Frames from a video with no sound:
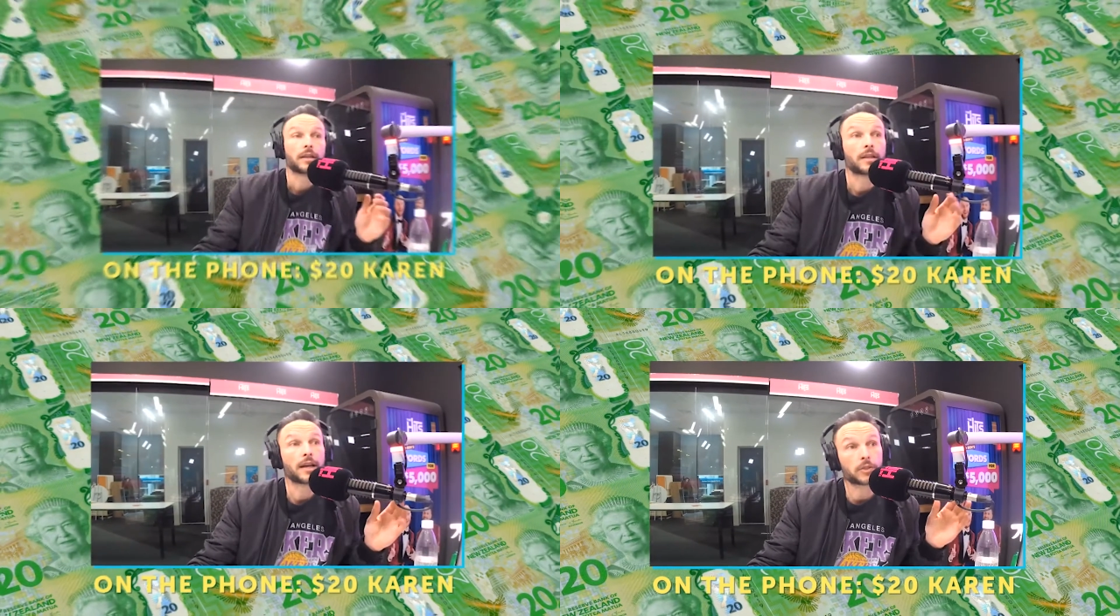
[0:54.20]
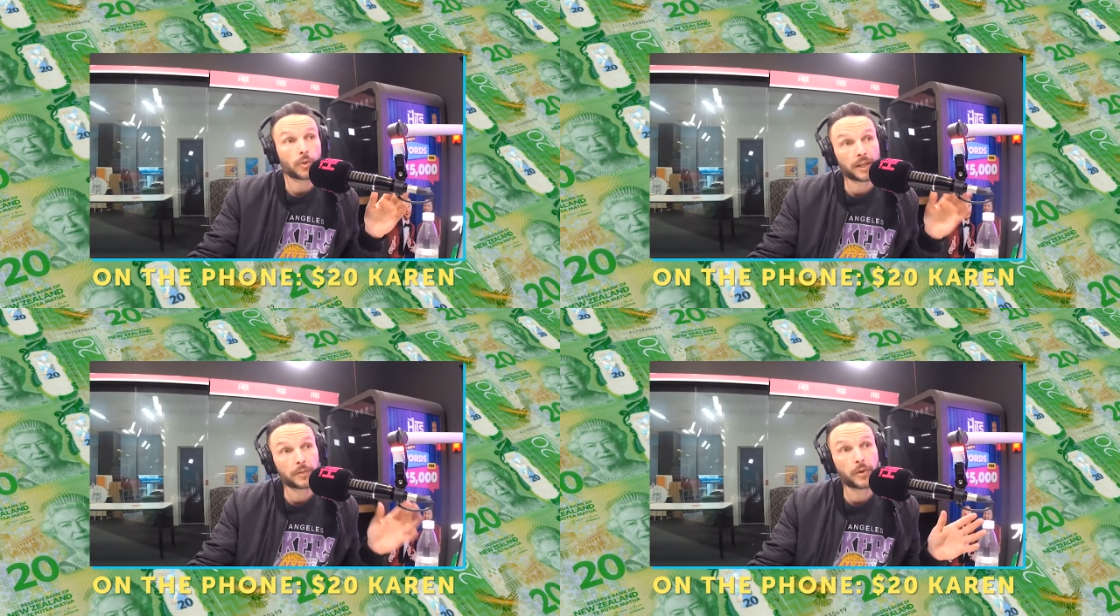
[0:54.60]
Now, it's
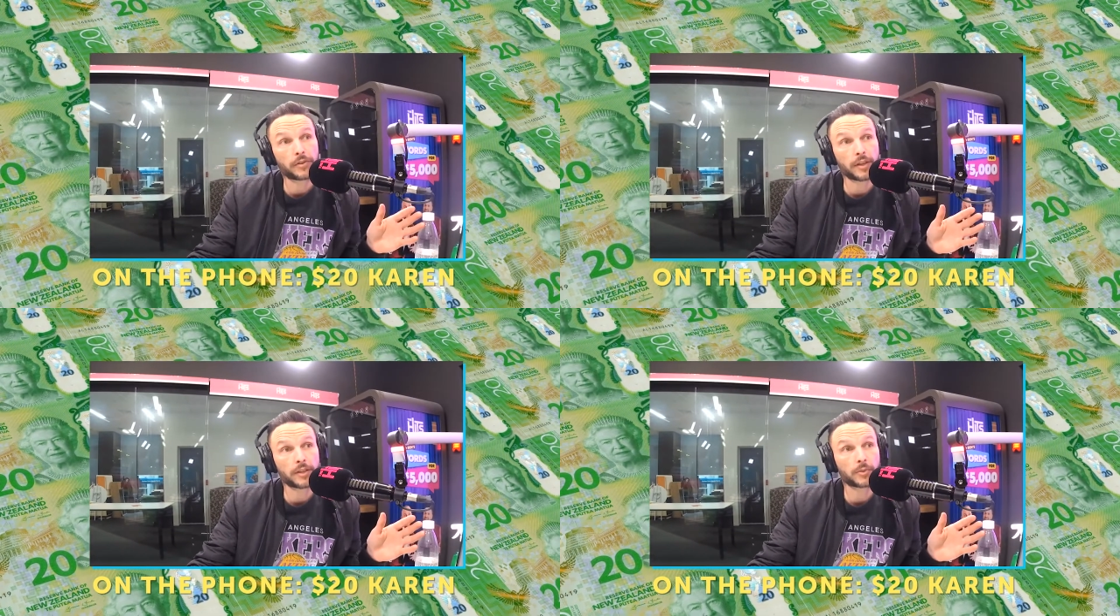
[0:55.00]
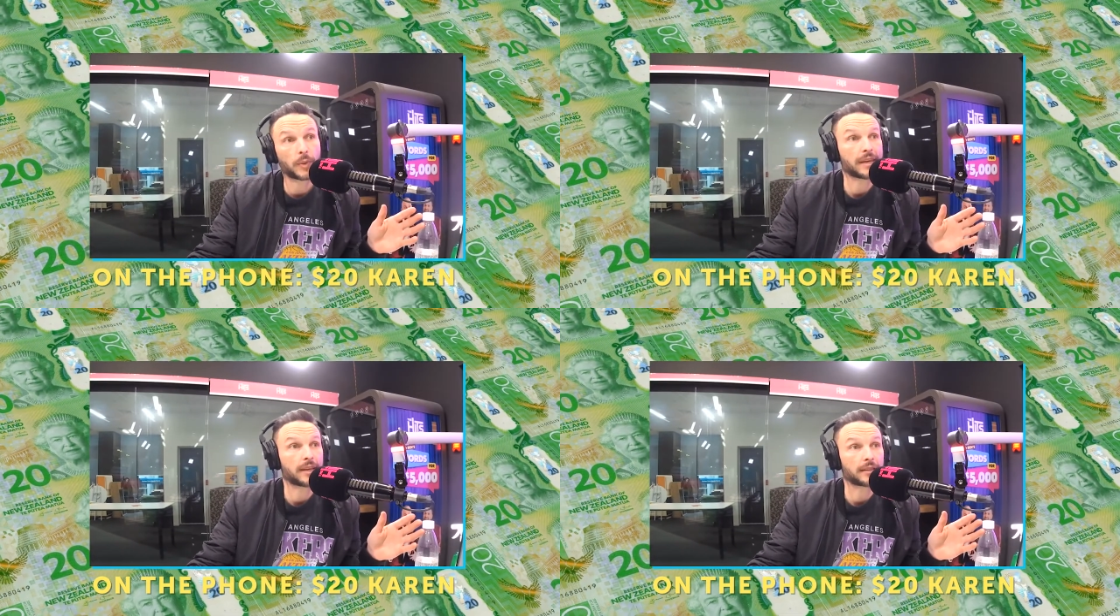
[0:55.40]
Queen's Birthday this
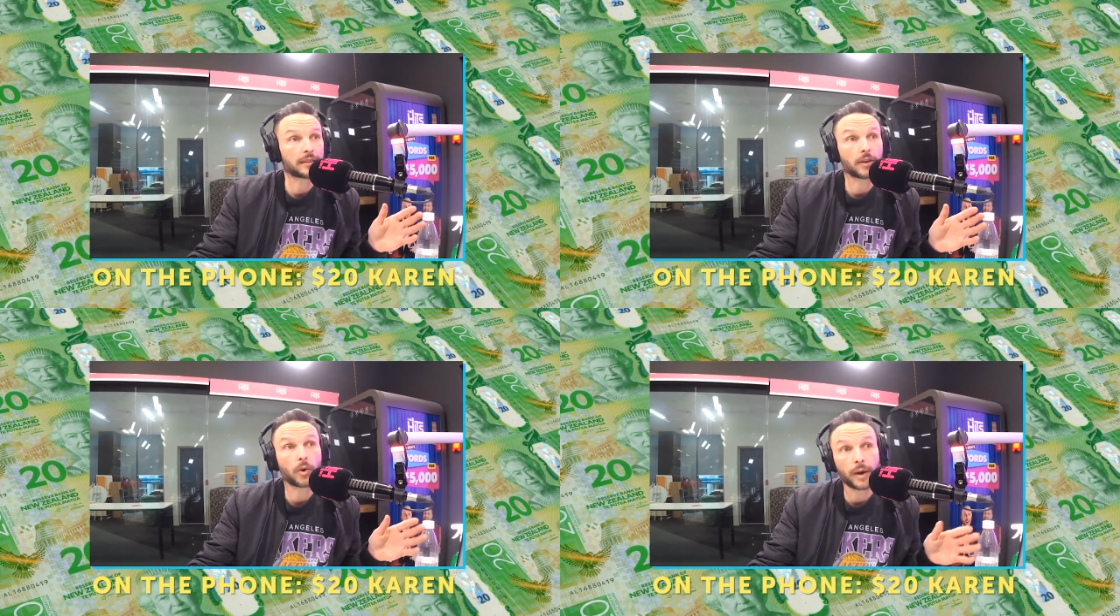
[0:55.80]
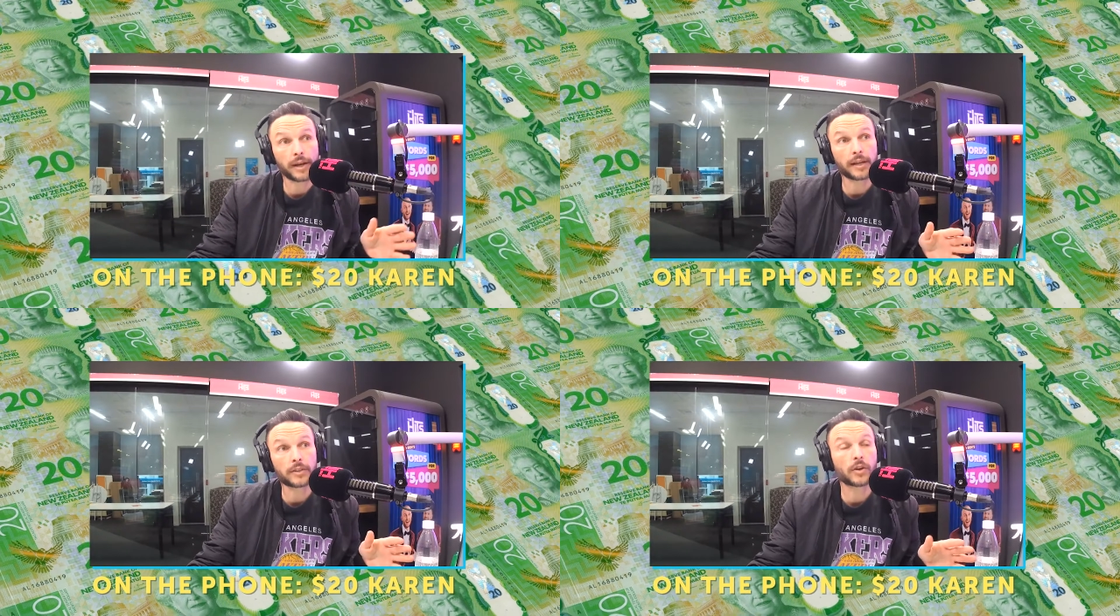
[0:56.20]
weekend, and the Queen
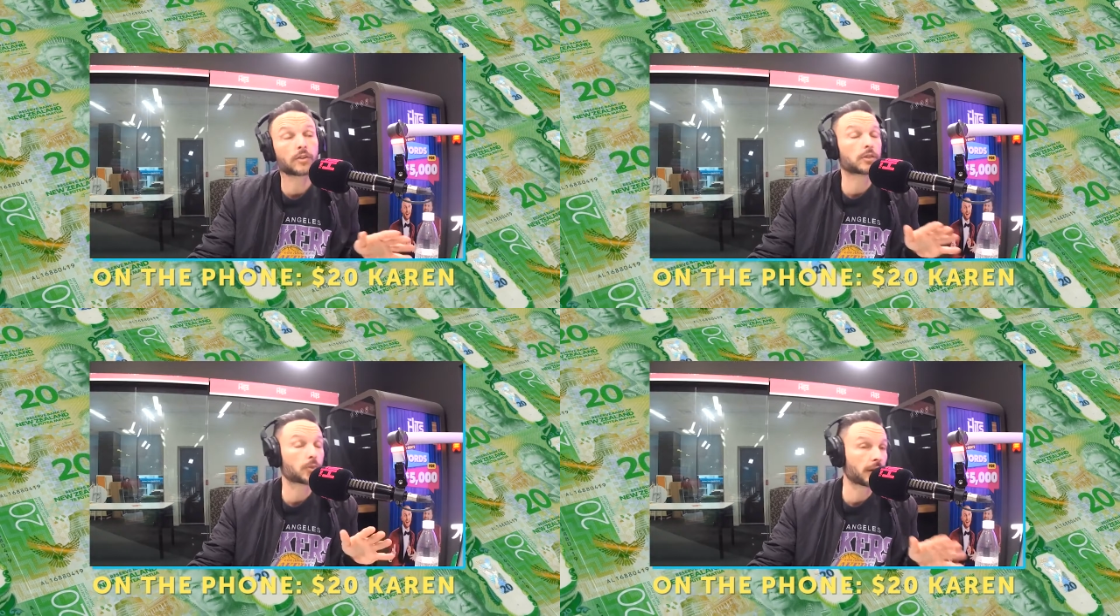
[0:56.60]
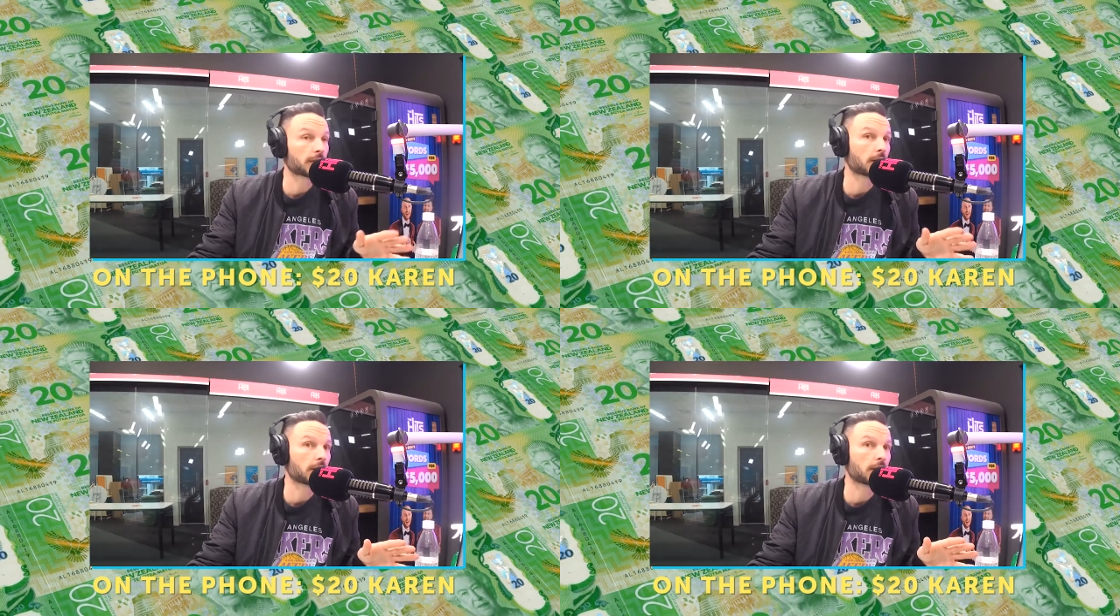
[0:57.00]
is on the
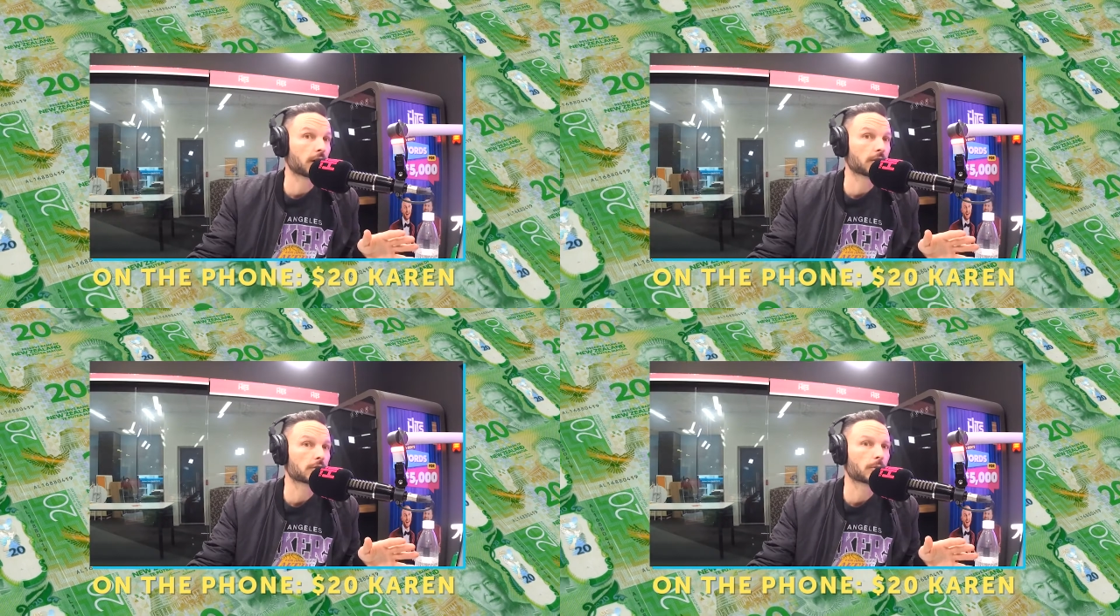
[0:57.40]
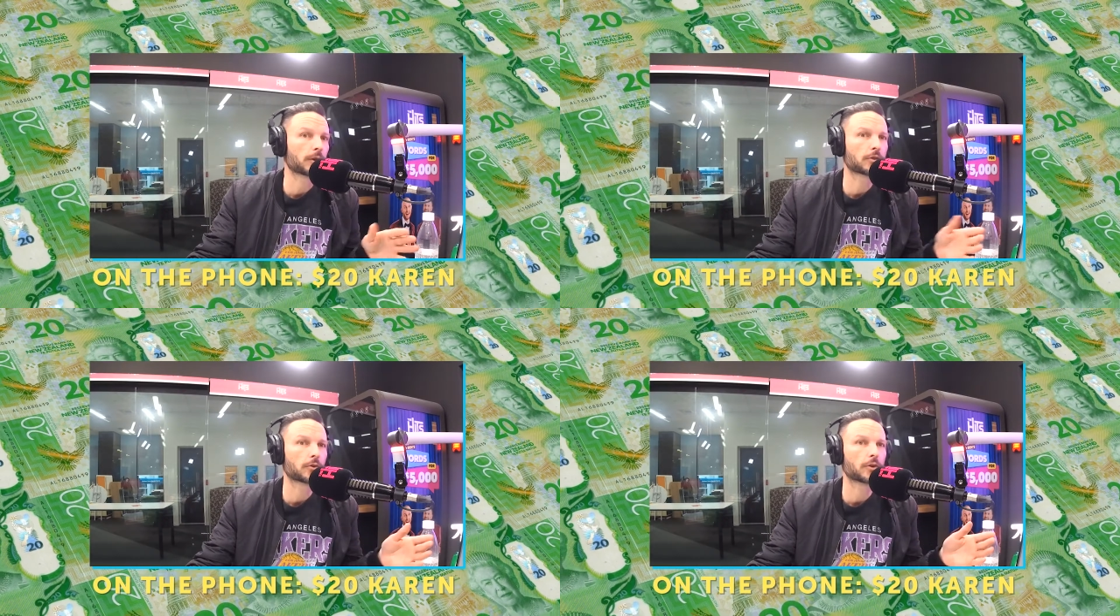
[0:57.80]
$20 note, so we
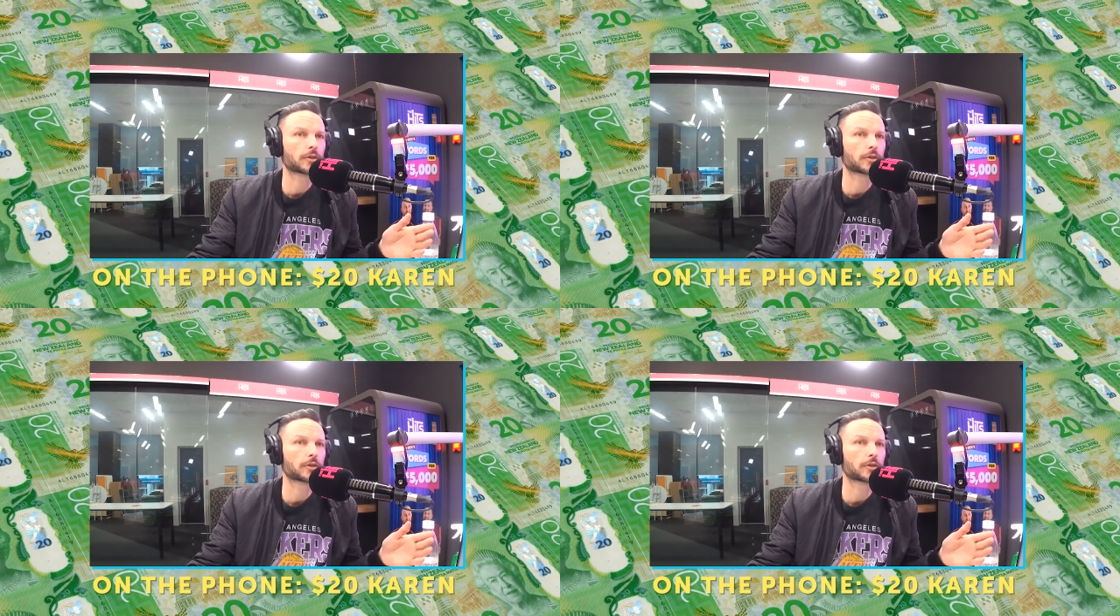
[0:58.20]
thought,